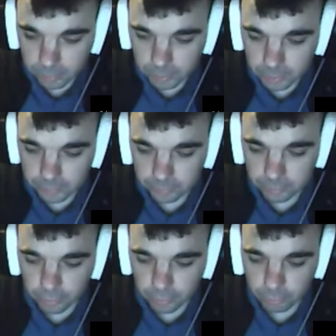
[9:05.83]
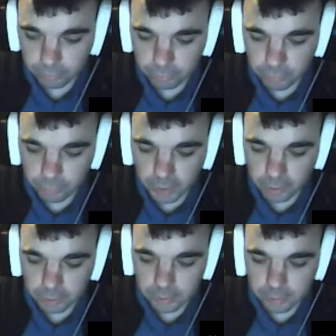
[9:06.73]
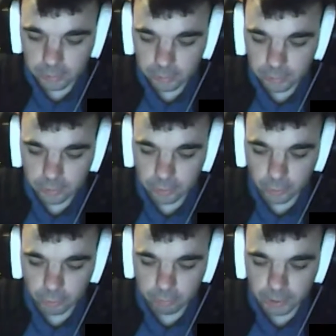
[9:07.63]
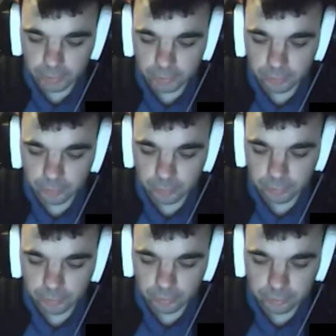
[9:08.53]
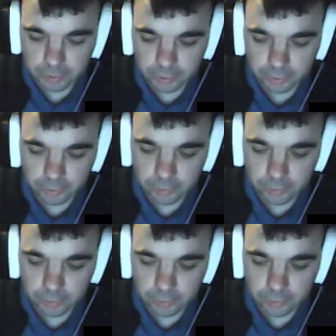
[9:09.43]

And there's also a valley to the northwest of the research station.